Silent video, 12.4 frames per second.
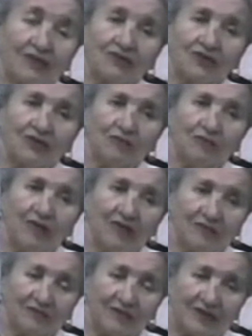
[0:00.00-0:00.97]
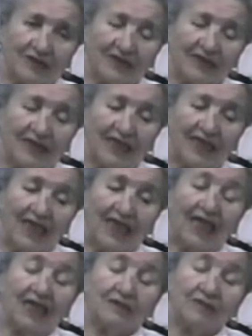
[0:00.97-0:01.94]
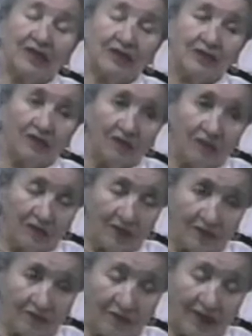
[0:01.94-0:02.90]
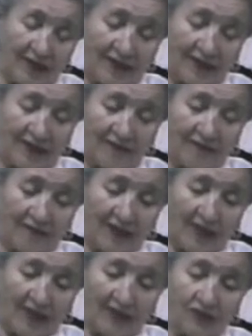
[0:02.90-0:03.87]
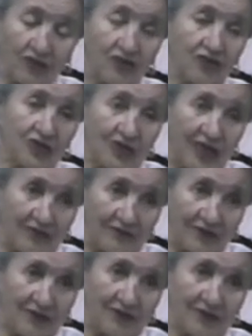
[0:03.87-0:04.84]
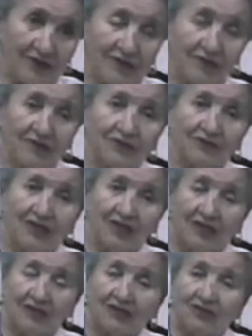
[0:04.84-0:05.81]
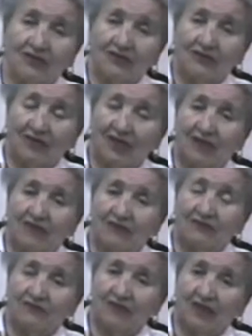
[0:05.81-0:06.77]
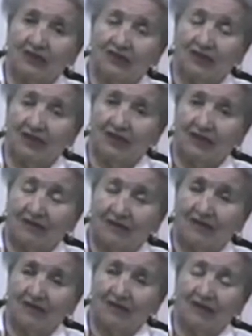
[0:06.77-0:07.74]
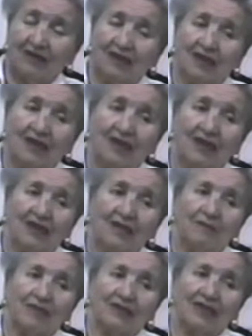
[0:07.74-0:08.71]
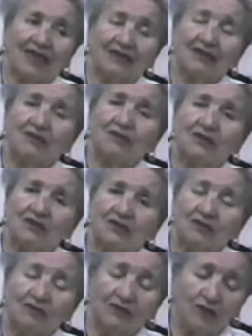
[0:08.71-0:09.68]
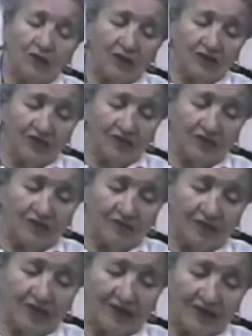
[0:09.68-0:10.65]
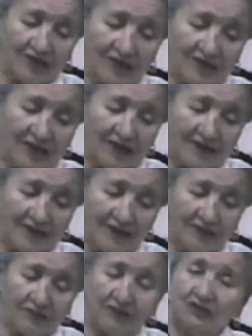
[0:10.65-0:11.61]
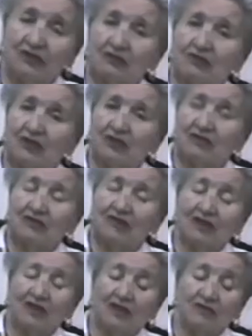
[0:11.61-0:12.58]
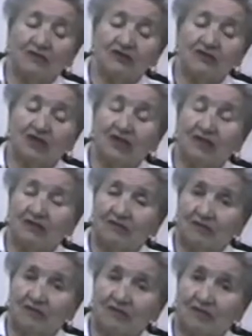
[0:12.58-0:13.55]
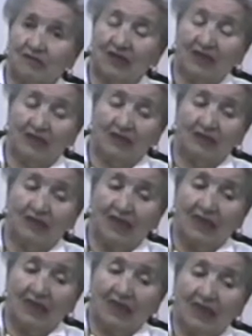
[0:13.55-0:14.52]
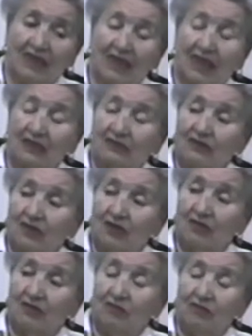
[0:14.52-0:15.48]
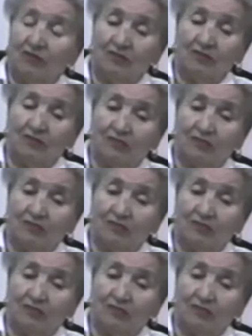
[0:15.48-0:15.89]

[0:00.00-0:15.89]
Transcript: language department. I had been called by Georgetown to teach there French lit, but I didn't want to go to Washington because Andres was in prison. I was nearer to him here, and I could know